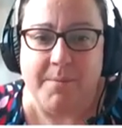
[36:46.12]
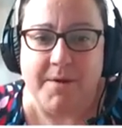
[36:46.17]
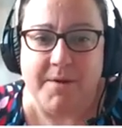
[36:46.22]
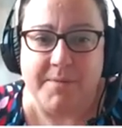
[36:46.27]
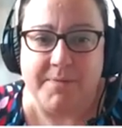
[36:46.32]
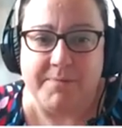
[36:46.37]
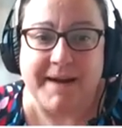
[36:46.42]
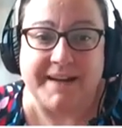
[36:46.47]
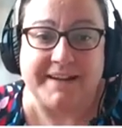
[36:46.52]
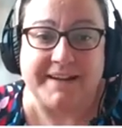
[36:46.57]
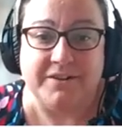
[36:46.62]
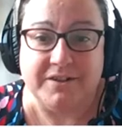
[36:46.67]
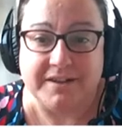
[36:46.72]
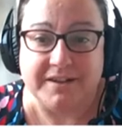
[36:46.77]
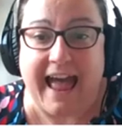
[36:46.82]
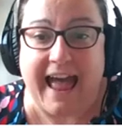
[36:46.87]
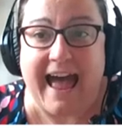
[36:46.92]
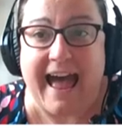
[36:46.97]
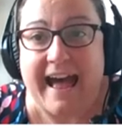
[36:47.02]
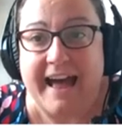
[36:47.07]
medical
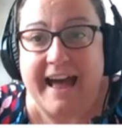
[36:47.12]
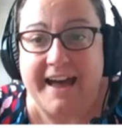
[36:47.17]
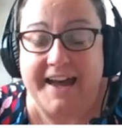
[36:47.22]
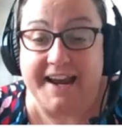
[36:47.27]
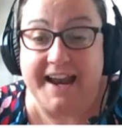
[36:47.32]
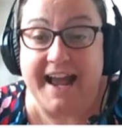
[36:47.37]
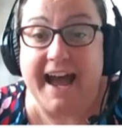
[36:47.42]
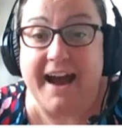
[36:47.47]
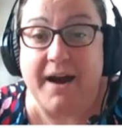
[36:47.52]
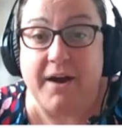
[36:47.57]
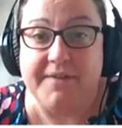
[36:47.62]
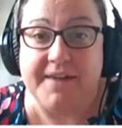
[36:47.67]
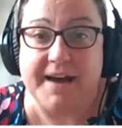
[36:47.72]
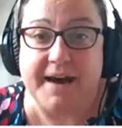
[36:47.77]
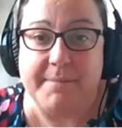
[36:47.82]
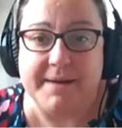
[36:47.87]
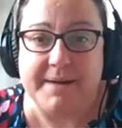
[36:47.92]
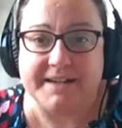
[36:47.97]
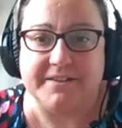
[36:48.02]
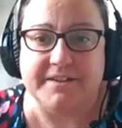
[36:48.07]
care and how
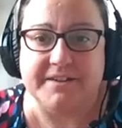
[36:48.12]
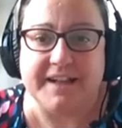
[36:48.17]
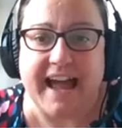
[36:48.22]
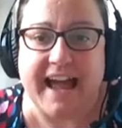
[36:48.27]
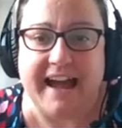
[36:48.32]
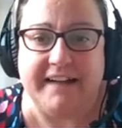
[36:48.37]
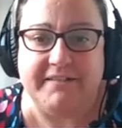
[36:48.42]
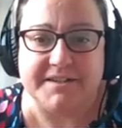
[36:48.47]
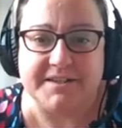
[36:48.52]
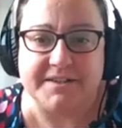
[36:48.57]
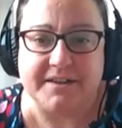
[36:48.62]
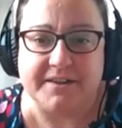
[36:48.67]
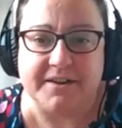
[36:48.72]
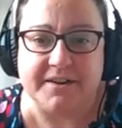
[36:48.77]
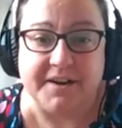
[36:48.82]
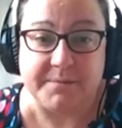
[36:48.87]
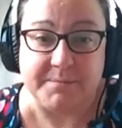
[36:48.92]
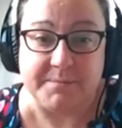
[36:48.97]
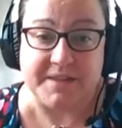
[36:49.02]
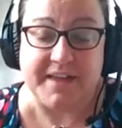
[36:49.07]
that medical care is
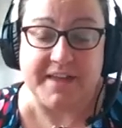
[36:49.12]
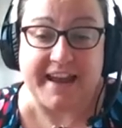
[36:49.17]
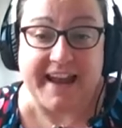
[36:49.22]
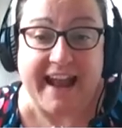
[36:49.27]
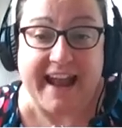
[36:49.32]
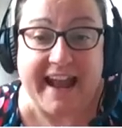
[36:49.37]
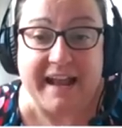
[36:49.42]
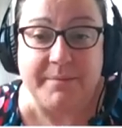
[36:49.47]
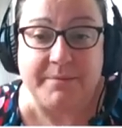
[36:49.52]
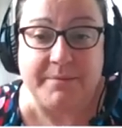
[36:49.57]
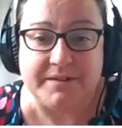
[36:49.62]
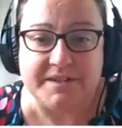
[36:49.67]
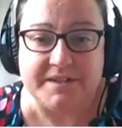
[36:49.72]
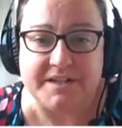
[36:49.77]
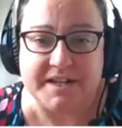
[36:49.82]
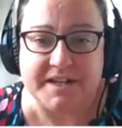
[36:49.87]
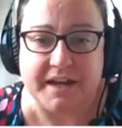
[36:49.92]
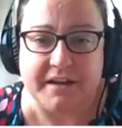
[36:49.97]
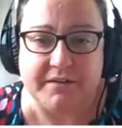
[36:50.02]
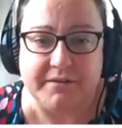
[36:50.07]
going to be then able to
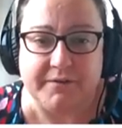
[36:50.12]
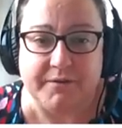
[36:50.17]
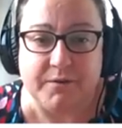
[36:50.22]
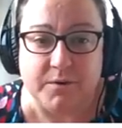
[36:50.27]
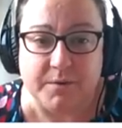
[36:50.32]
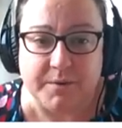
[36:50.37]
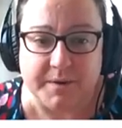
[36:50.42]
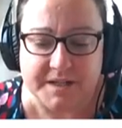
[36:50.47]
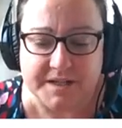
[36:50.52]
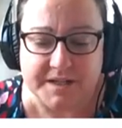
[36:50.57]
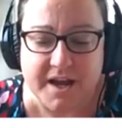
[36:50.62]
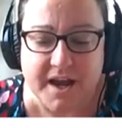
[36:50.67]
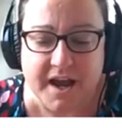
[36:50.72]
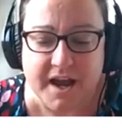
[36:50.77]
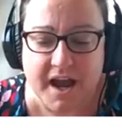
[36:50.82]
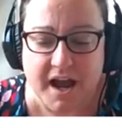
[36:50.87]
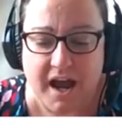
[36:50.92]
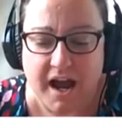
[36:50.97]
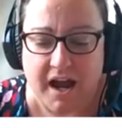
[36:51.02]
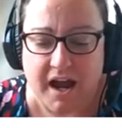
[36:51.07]
take forward
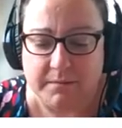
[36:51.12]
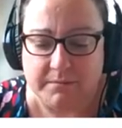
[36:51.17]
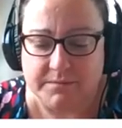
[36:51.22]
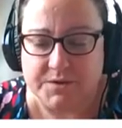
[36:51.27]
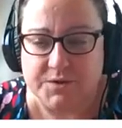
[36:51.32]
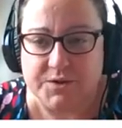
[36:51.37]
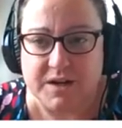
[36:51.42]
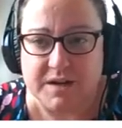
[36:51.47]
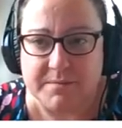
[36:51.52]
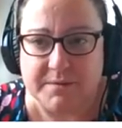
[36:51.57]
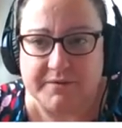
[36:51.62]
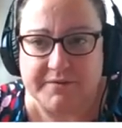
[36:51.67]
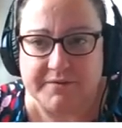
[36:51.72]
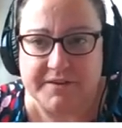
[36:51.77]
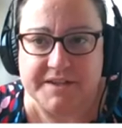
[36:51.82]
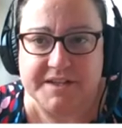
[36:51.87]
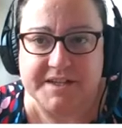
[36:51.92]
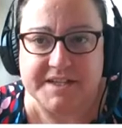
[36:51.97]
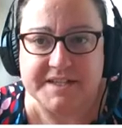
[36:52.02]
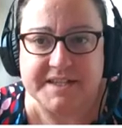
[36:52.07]
treatment for
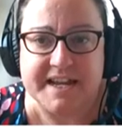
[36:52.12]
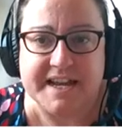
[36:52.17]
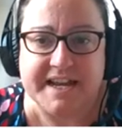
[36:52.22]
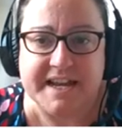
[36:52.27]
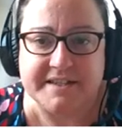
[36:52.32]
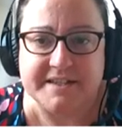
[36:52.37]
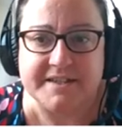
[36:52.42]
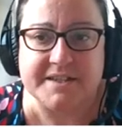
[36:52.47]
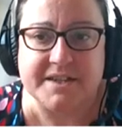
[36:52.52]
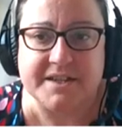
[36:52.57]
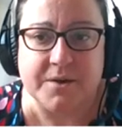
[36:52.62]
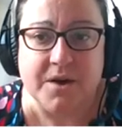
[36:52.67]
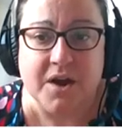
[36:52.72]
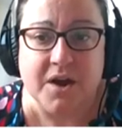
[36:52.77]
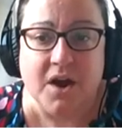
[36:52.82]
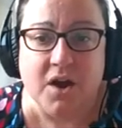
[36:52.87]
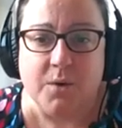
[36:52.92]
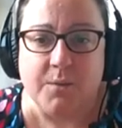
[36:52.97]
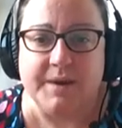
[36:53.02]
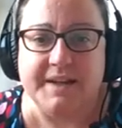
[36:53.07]
the disease. And so
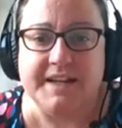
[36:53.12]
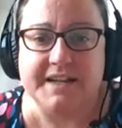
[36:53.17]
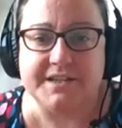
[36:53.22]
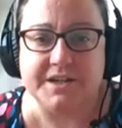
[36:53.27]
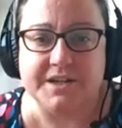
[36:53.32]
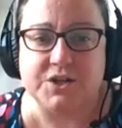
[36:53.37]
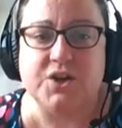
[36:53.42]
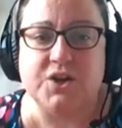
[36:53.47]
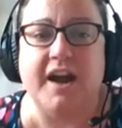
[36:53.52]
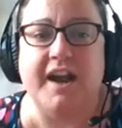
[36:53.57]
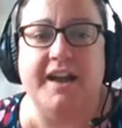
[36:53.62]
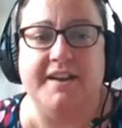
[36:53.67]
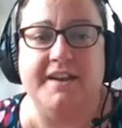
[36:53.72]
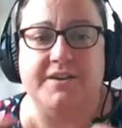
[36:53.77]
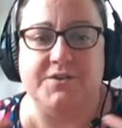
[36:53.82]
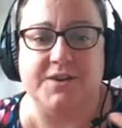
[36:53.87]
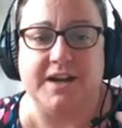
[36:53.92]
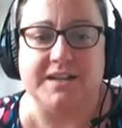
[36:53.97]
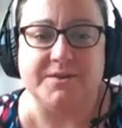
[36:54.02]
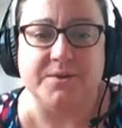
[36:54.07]
we need to try and
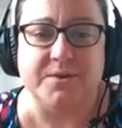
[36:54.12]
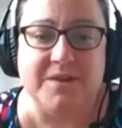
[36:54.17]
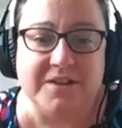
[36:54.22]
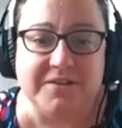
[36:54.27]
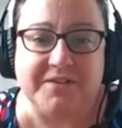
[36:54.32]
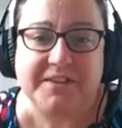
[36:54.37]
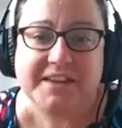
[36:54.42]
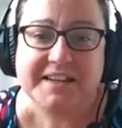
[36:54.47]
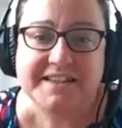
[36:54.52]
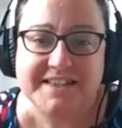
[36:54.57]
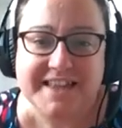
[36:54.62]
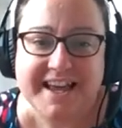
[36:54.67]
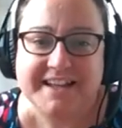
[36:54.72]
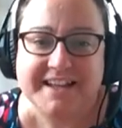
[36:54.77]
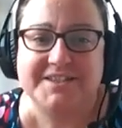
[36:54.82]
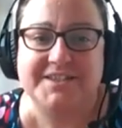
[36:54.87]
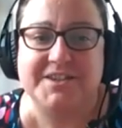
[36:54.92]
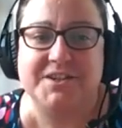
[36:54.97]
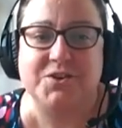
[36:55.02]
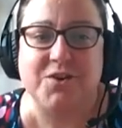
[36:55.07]
address all of these
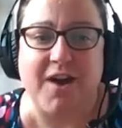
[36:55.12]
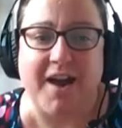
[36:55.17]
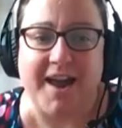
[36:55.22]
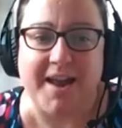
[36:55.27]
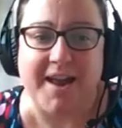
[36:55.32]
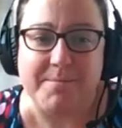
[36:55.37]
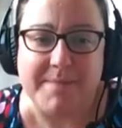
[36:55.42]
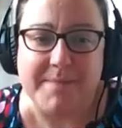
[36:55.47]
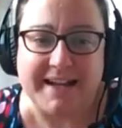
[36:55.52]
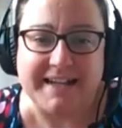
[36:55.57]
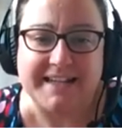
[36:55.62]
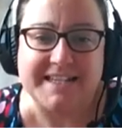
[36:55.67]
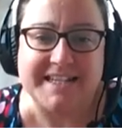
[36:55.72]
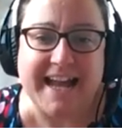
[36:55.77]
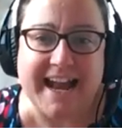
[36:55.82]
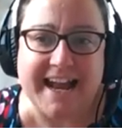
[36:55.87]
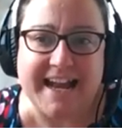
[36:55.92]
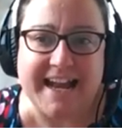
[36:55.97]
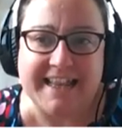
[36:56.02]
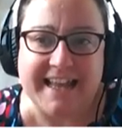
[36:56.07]
things to try and
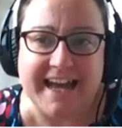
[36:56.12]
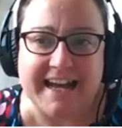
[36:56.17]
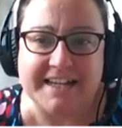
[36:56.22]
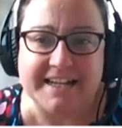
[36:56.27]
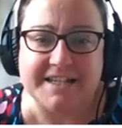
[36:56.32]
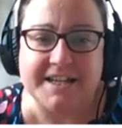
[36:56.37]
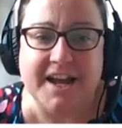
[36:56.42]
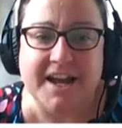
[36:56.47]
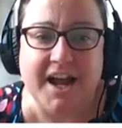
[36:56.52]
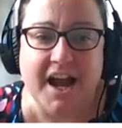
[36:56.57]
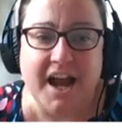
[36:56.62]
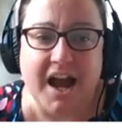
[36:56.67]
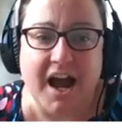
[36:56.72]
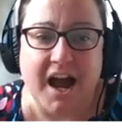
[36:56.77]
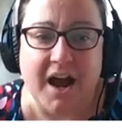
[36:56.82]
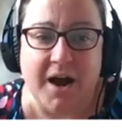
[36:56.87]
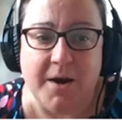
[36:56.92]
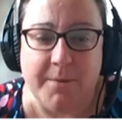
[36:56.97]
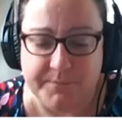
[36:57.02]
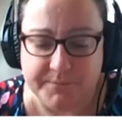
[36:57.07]
maintain that,
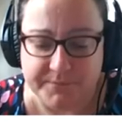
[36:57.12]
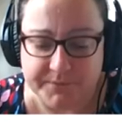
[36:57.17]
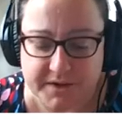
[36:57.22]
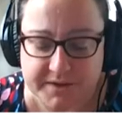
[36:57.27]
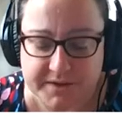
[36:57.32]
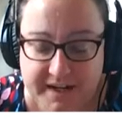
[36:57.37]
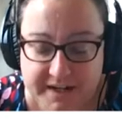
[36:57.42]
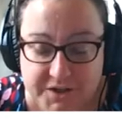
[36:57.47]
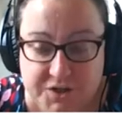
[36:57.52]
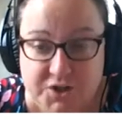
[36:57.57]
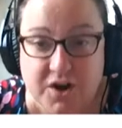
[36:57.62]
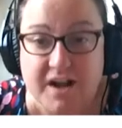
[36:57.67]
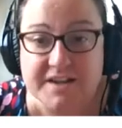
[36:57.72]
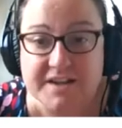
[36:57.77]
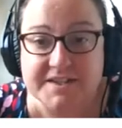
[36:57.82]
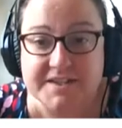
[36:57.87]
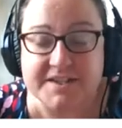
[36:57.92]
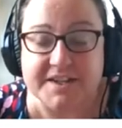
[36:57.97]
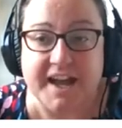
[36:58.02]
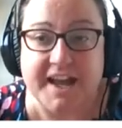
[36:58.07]
that
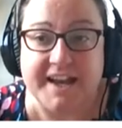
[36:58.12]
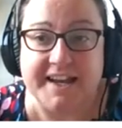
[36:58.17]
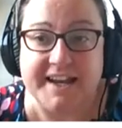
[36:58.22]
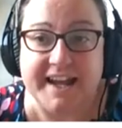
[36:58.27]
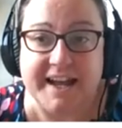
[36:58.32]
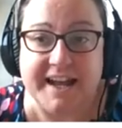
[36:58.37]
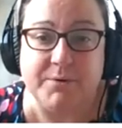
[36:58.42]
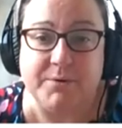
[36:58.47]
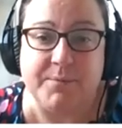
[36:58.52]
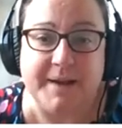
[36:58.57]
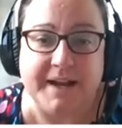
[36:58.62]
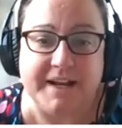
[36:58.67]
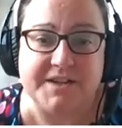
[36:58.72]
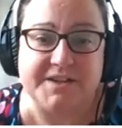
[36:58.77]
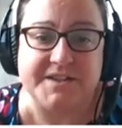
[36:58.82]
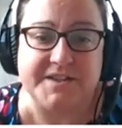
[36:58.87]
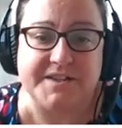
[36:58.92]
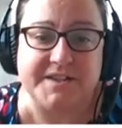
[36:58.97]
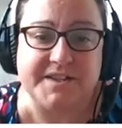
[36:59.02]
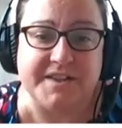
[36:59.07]
trust and enable
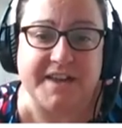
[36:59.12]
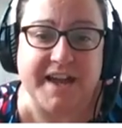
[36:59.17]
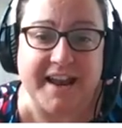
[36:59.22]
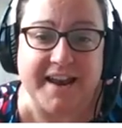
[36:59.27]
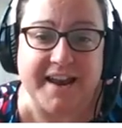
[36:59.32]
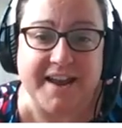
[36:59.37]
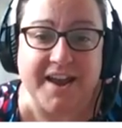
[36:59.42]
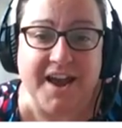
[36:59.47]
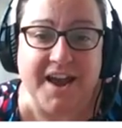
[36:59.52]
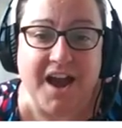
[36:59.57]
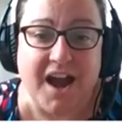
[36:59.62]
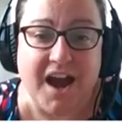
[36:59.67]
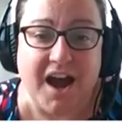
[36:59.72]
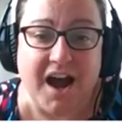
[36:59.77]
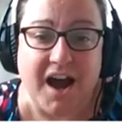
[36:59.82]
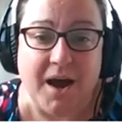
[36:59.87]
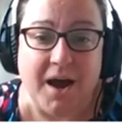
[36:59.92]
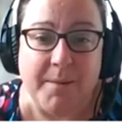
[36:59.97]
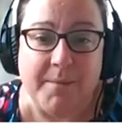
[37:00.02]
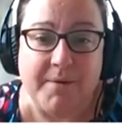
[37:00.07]
patients to then
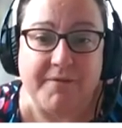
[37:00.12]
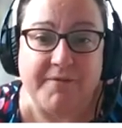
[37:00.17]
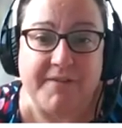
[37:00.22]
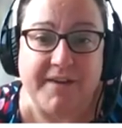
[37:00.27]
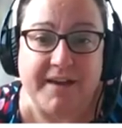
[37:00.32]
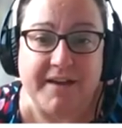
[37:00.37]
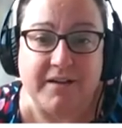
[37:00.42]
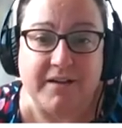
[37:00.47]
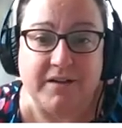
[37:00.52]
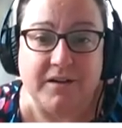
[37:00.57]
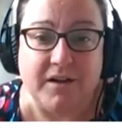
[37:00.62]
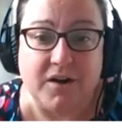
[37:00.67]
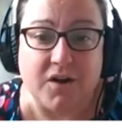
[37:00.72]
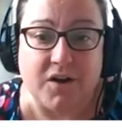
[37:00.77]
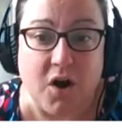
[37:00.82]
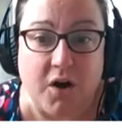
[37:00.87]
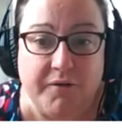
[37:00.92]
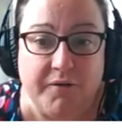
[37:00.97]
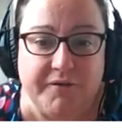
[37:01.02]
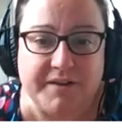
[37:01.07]
feel
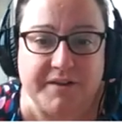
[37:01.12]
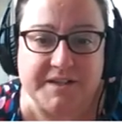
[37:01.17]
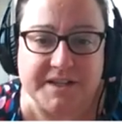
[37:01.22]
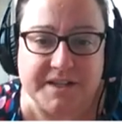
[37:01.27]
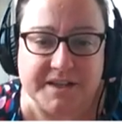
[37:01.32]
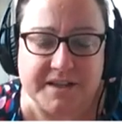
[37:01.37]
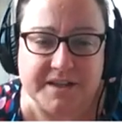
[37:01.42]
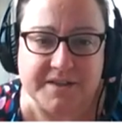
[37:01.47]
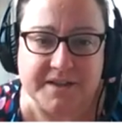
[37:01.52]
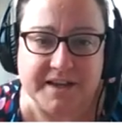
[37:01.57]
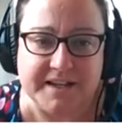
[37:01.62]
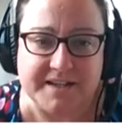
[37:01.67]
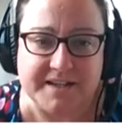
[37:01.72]
confident that their